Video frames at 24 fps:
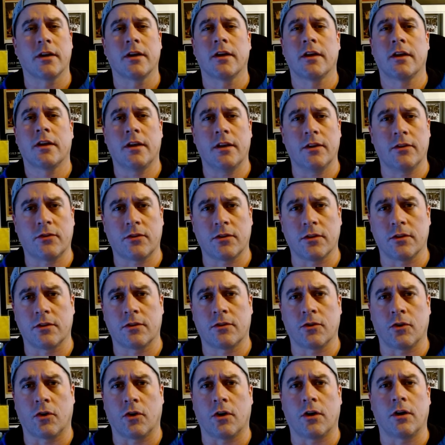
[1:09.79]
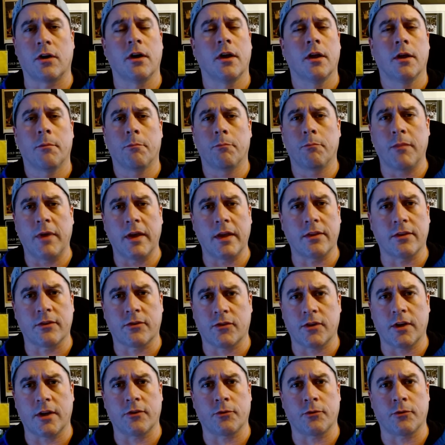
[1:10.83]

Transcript: He stood tall, made the saves